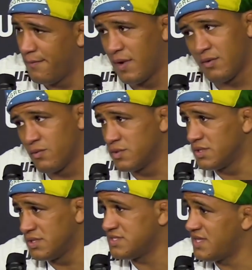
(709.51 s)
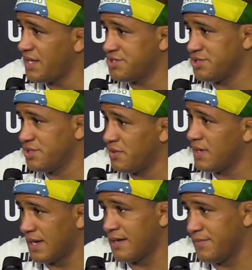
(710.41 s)
But is danger, you know,
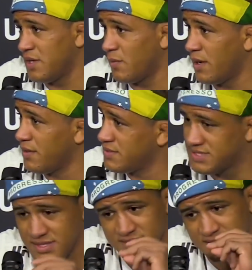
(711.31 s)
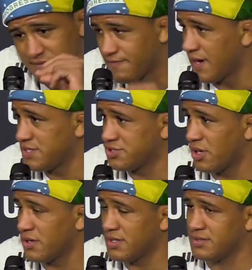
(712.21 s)
I gotta be aware since the fight
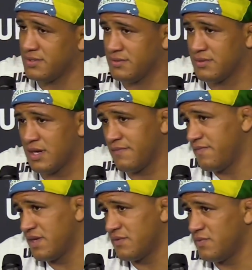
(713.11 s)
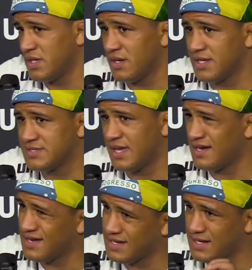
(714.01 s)
started, and I think I realized that
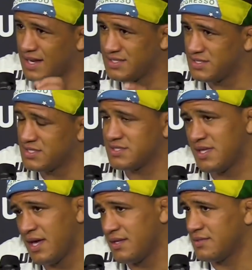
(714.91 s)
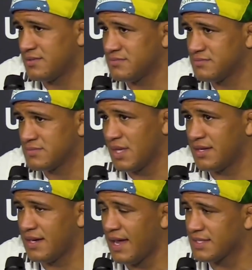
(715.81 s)
and I adjust that and
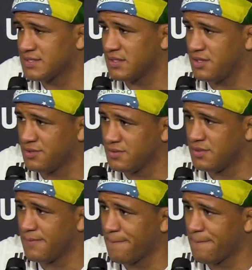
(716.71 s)
and I execute.